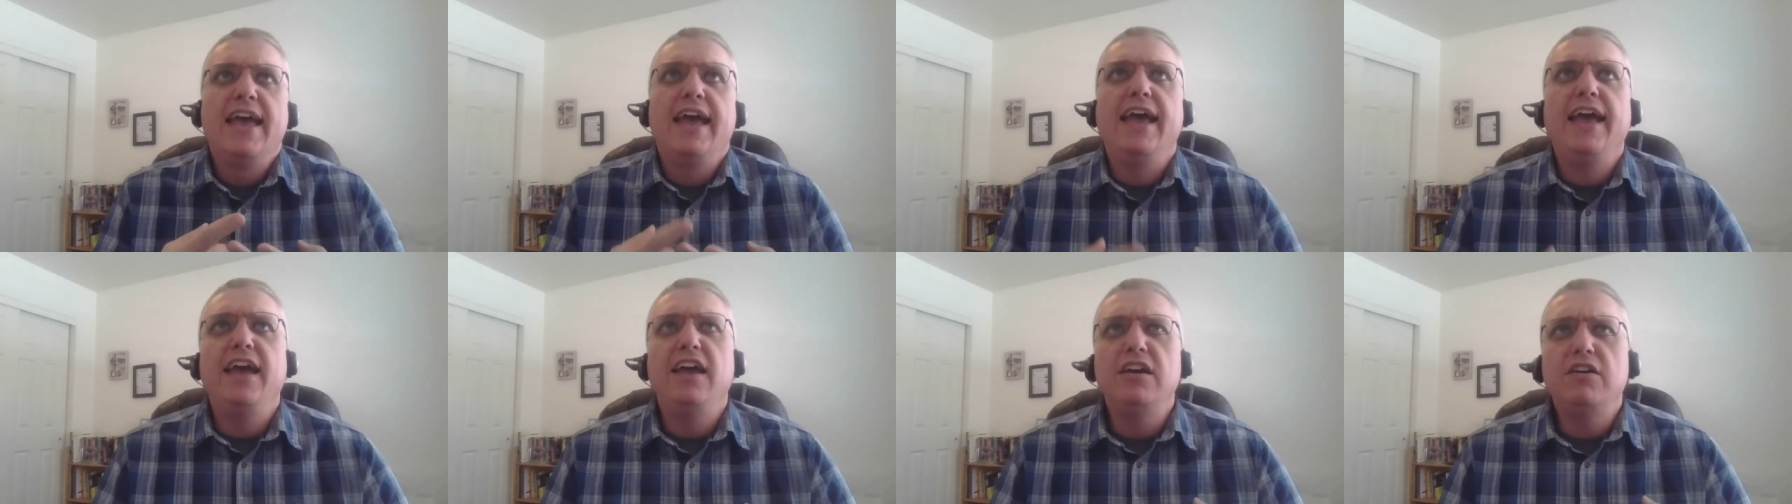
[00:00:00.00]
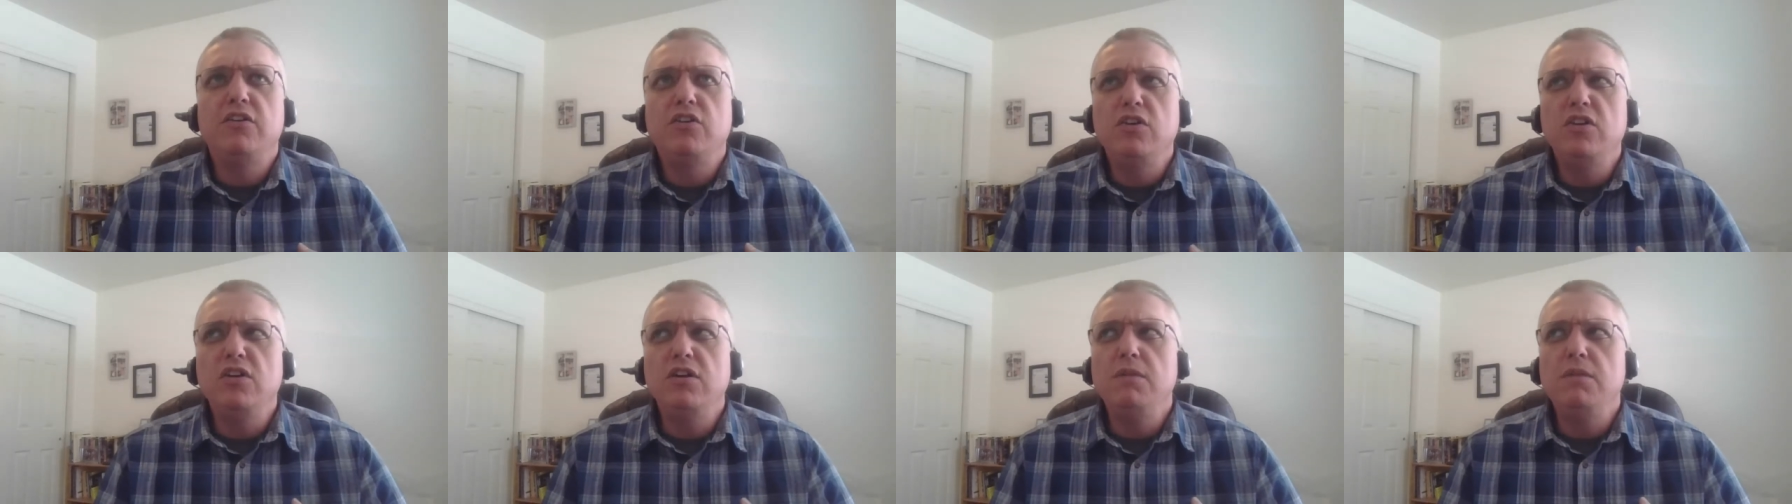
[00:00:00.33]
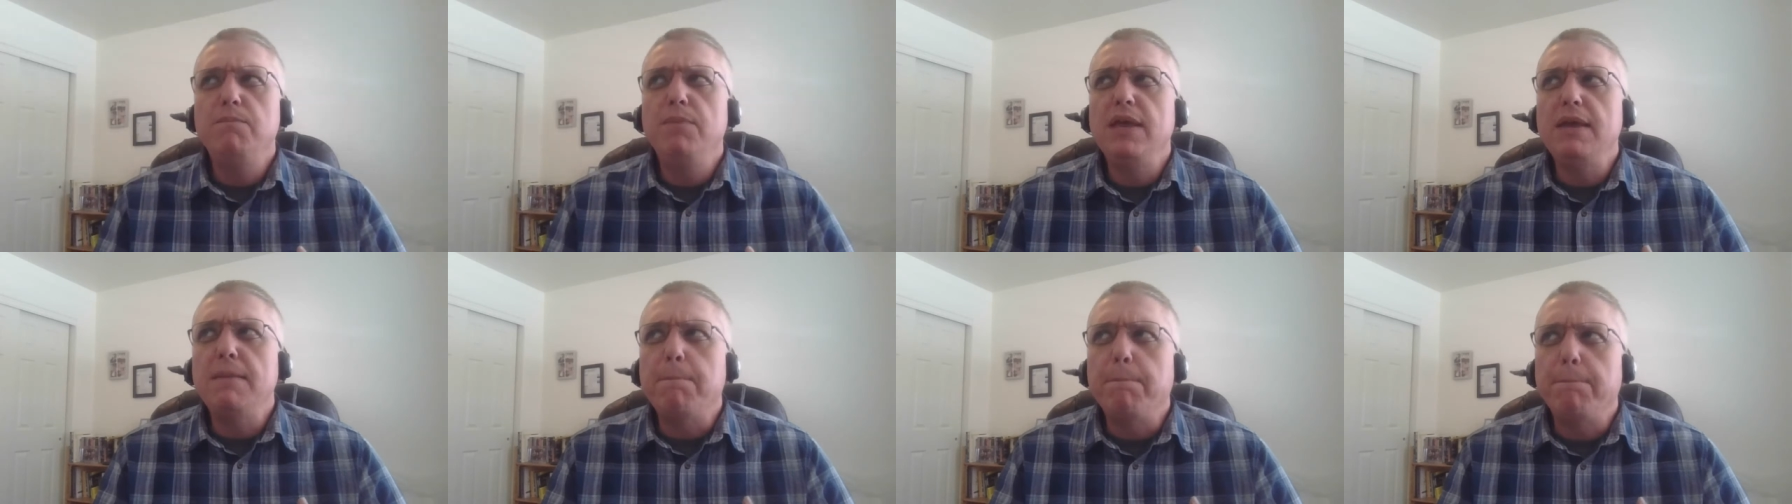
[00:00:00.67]
It
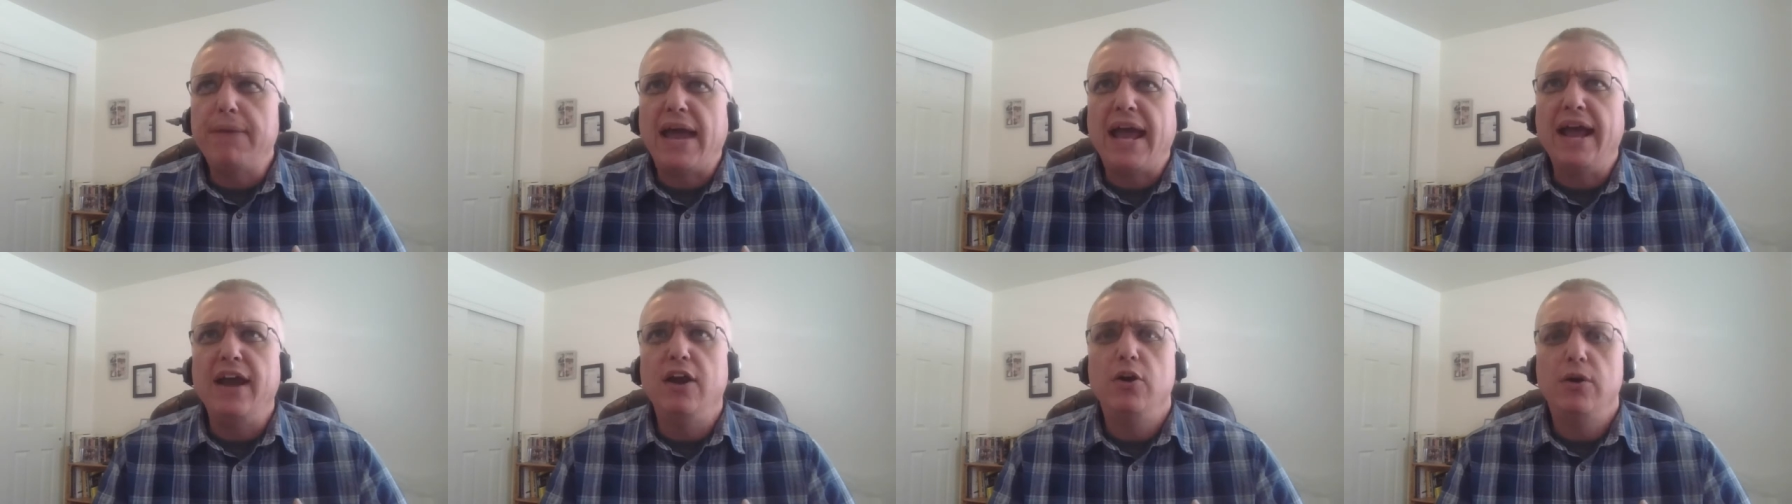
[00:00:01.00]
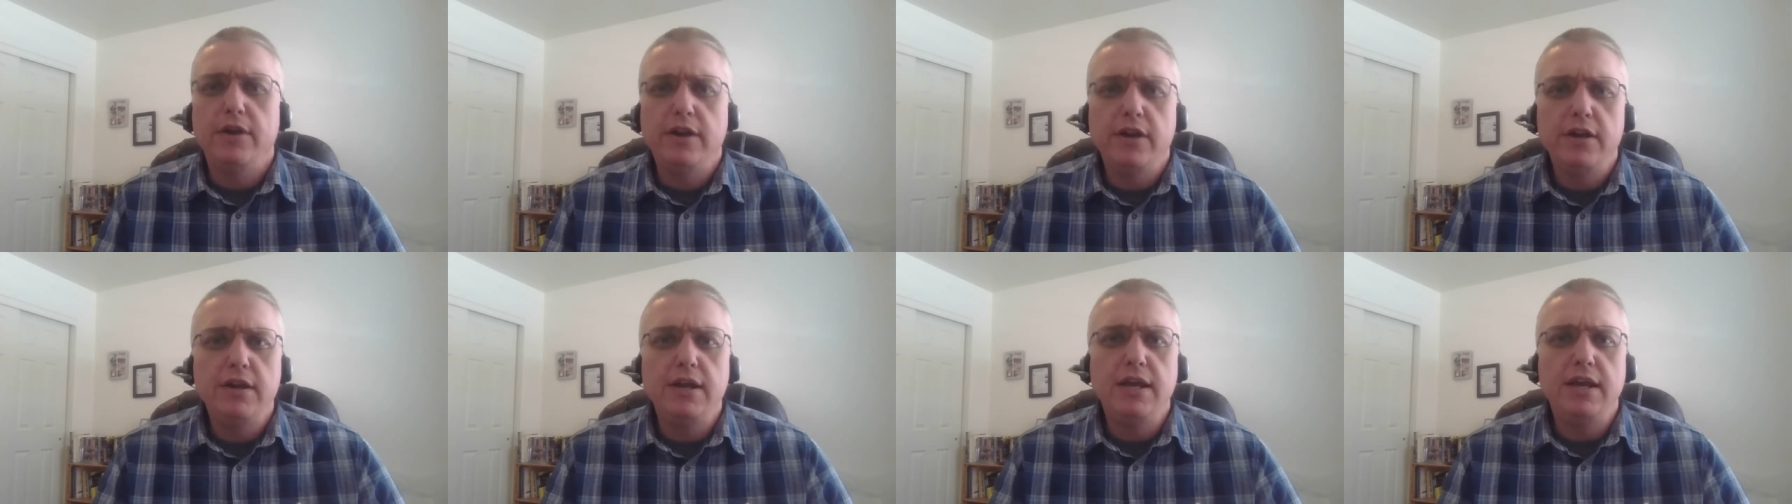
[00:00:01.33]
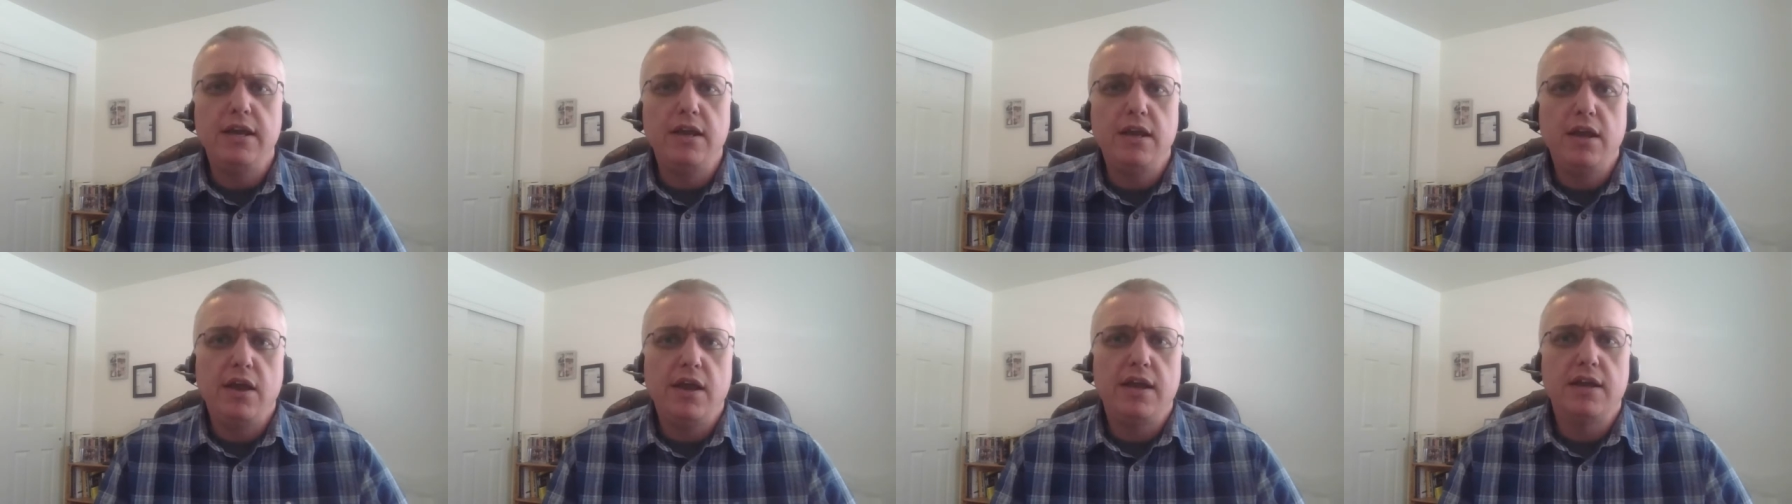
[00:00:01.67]
could be
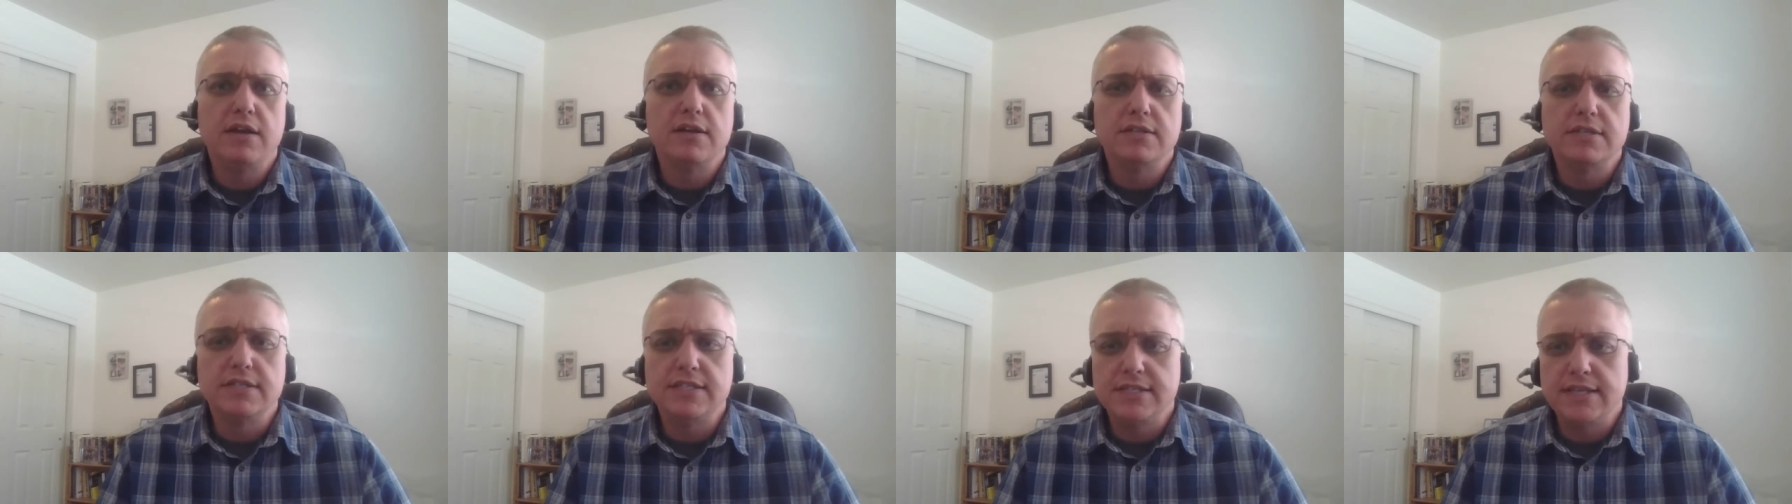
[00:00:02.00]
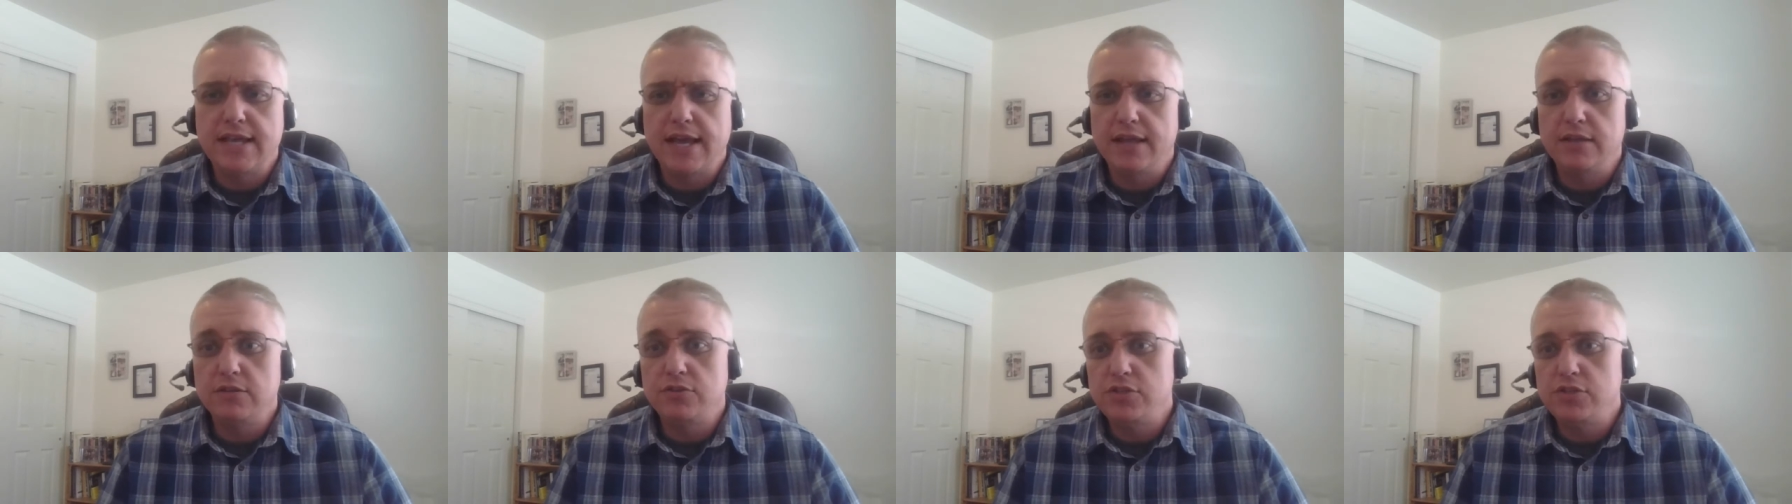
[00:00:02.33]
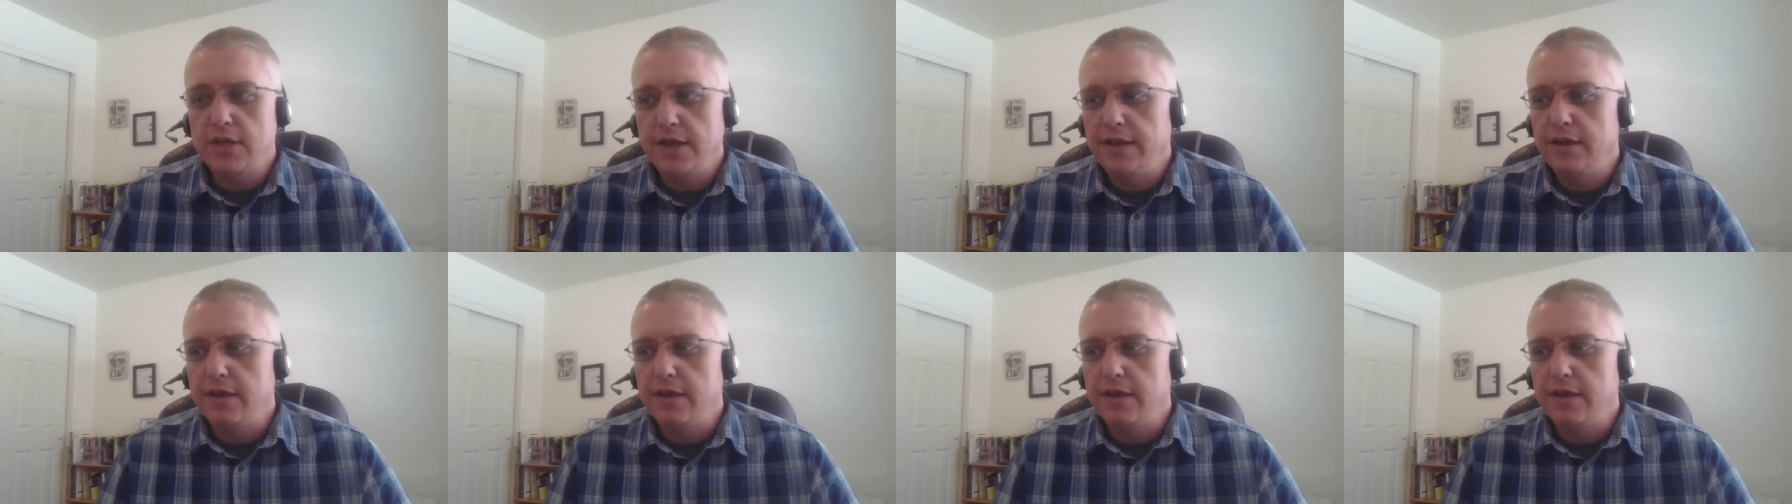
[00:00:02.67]
parody in a sense,